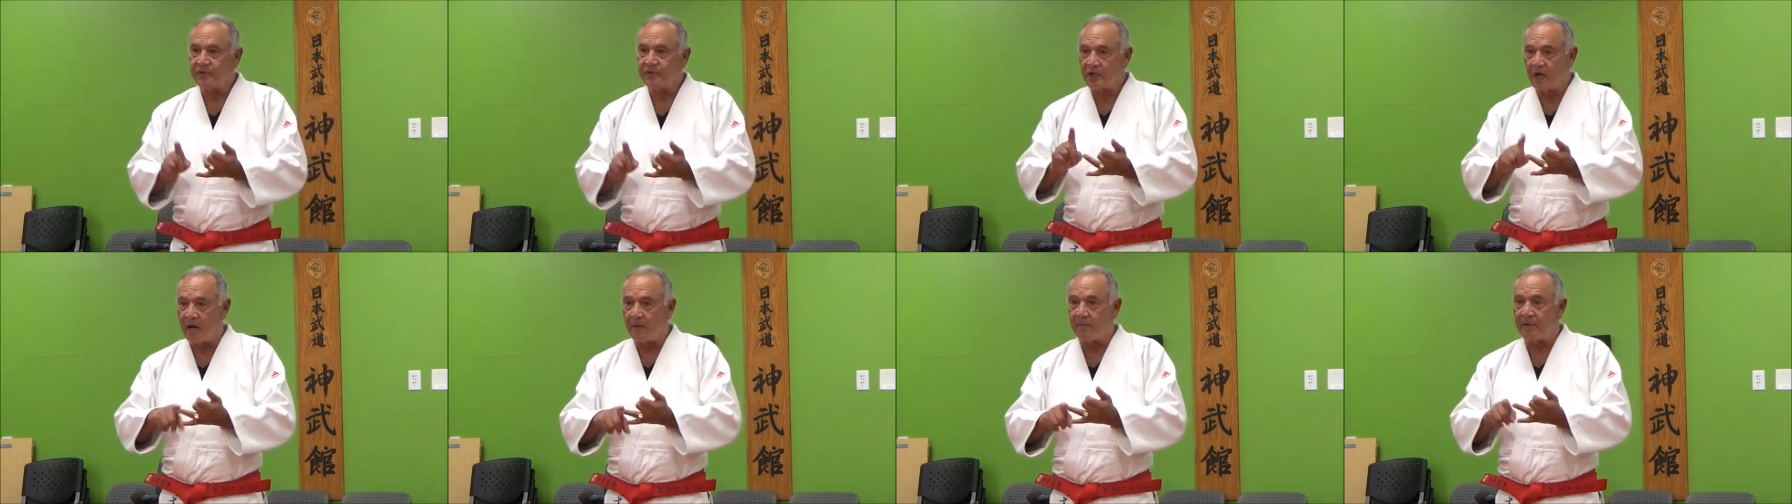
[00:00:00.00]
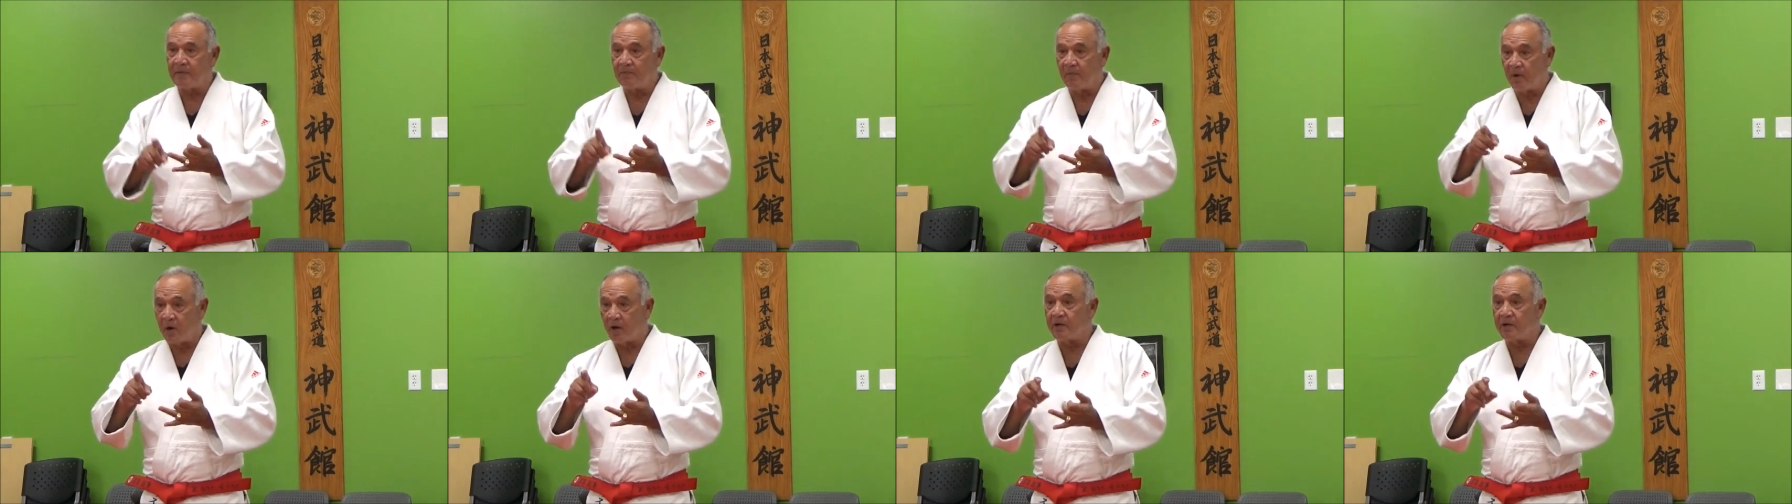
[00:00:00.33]
Tommy
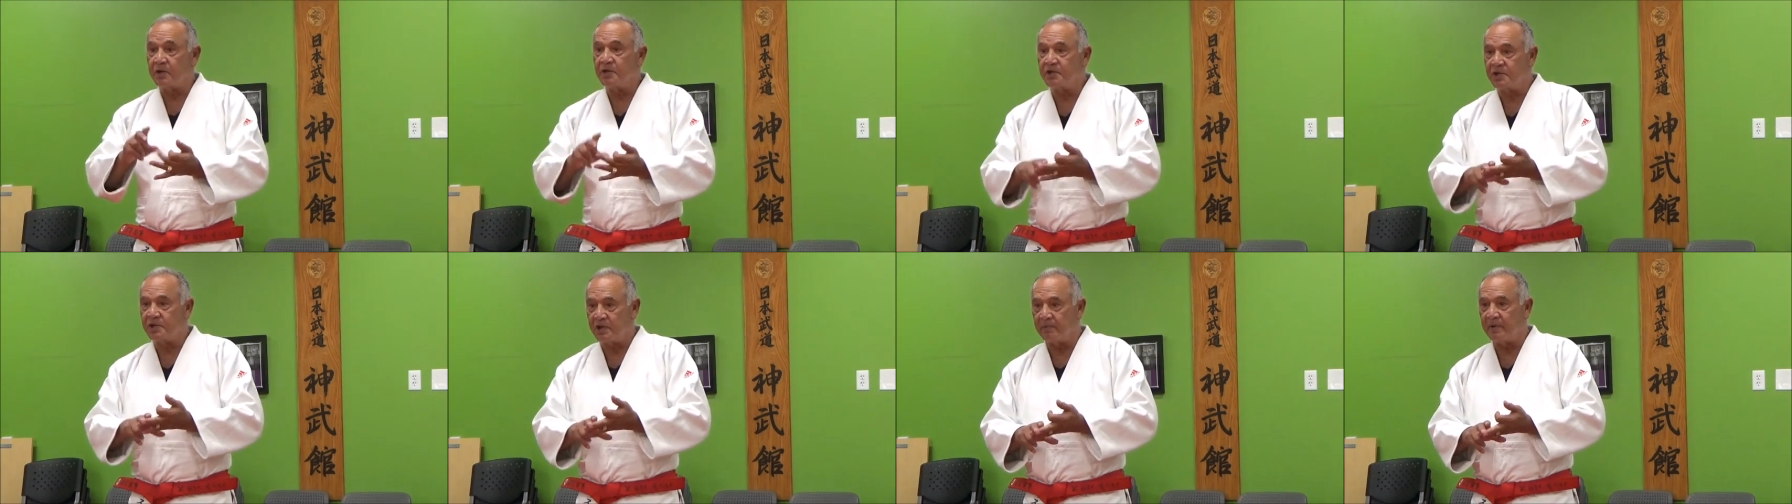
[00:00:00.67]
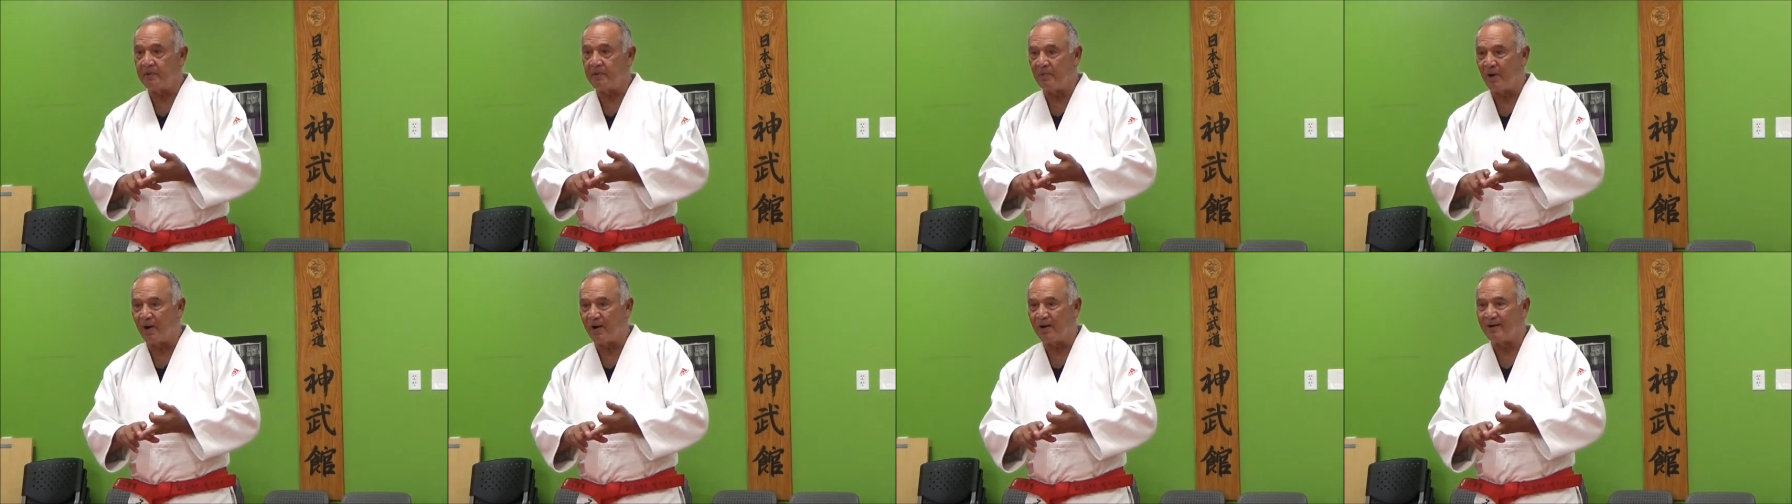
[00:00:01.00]
Martin, Jimmy
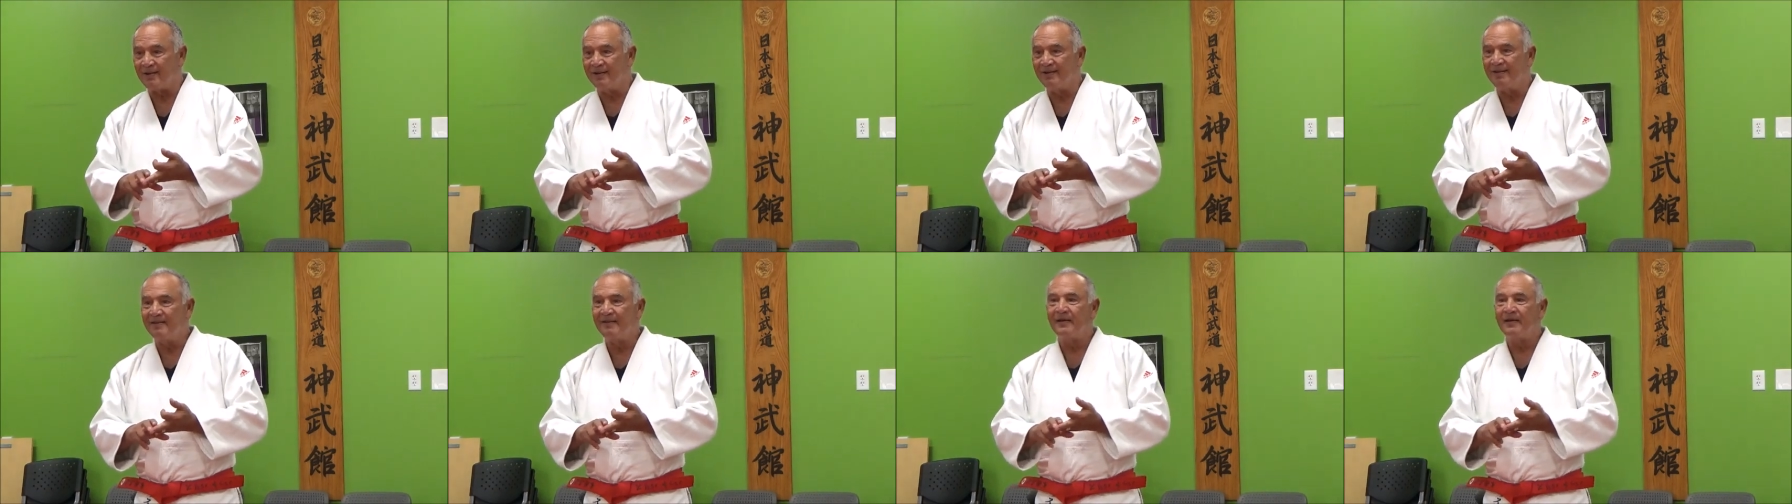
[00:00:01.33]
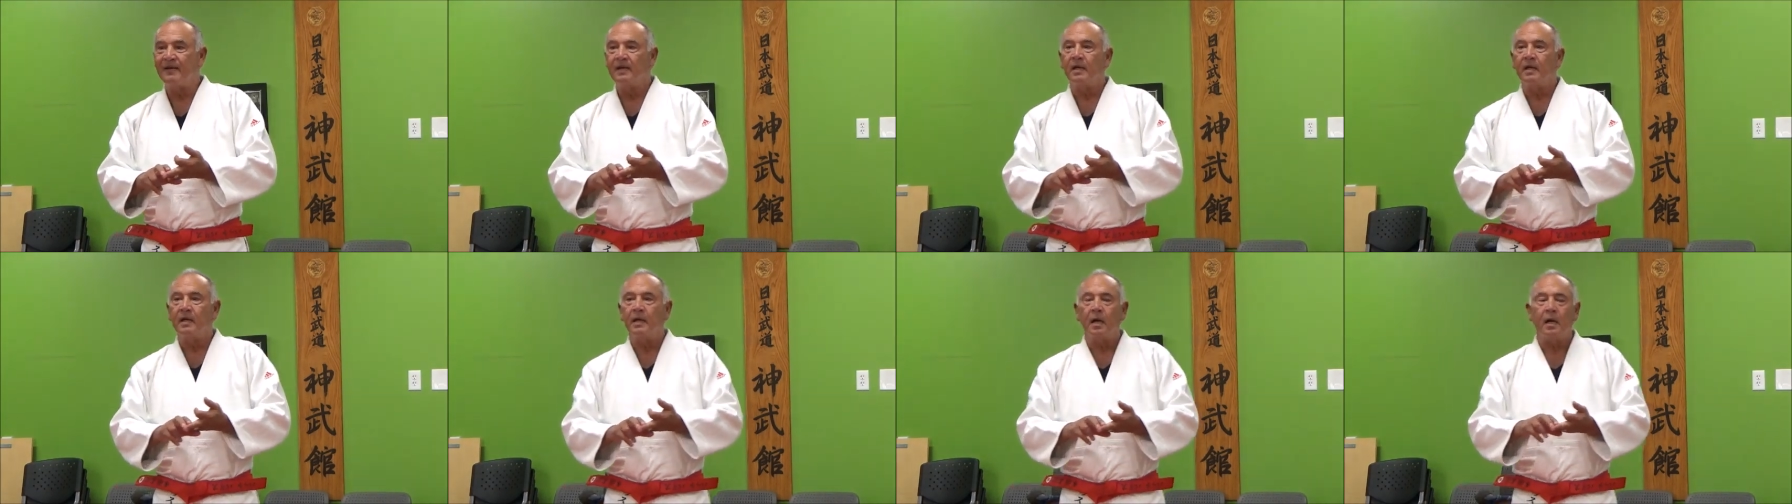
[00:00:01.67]
Martin,
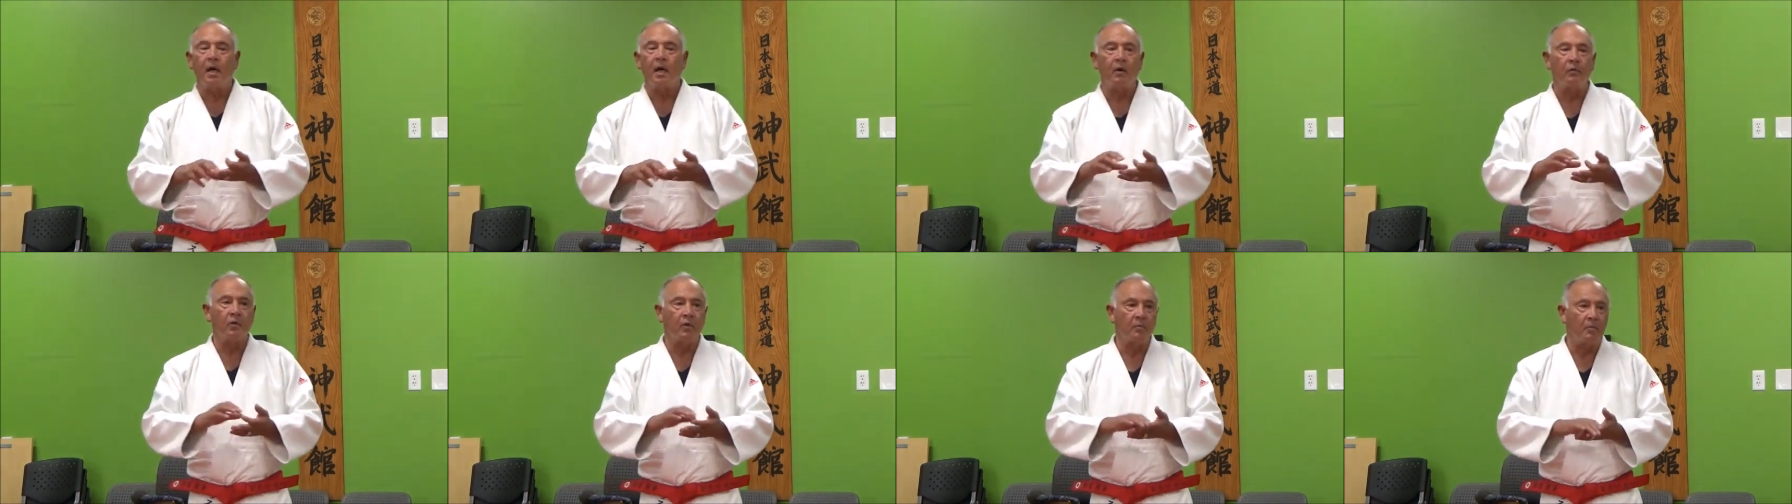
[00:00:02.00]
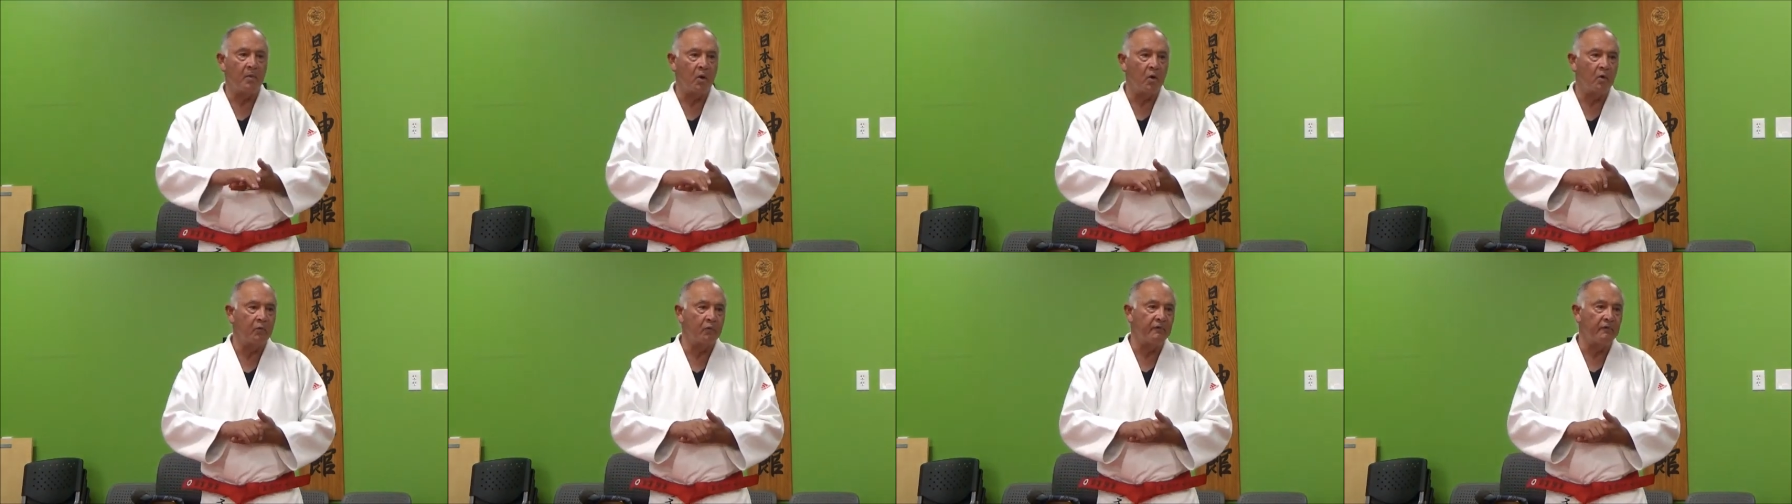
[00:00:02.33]

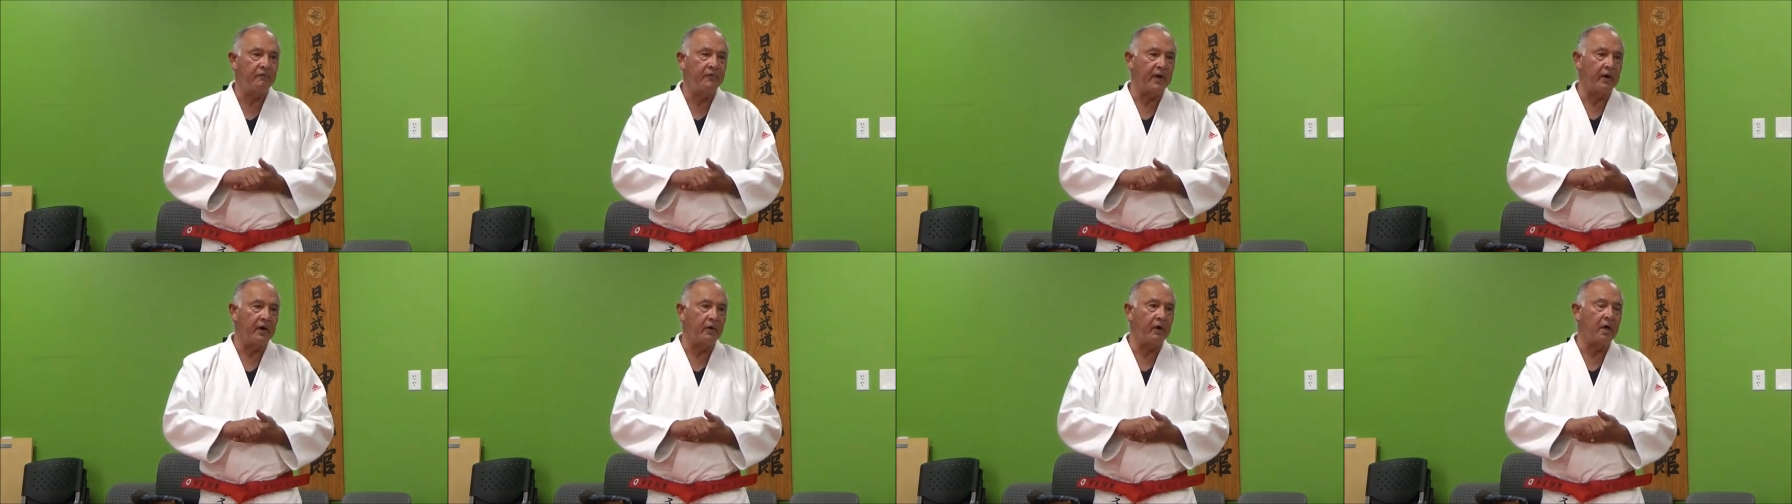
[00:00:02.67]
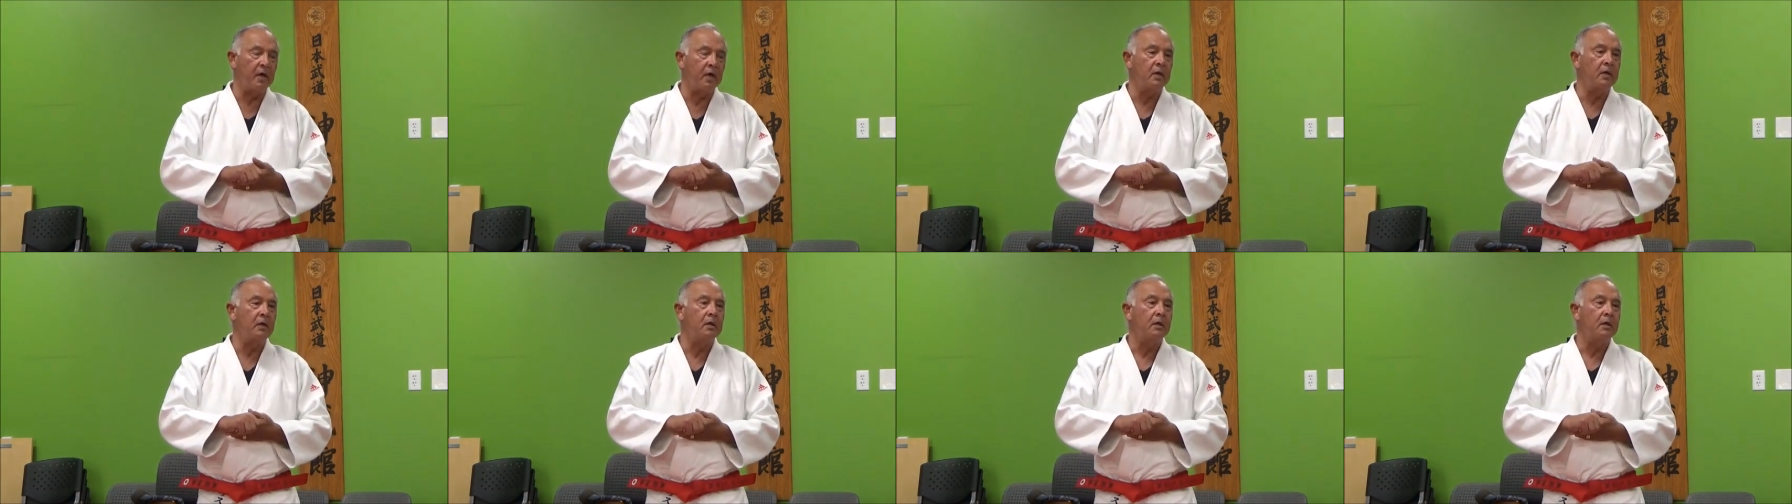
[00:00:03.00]
Ramon Rivera,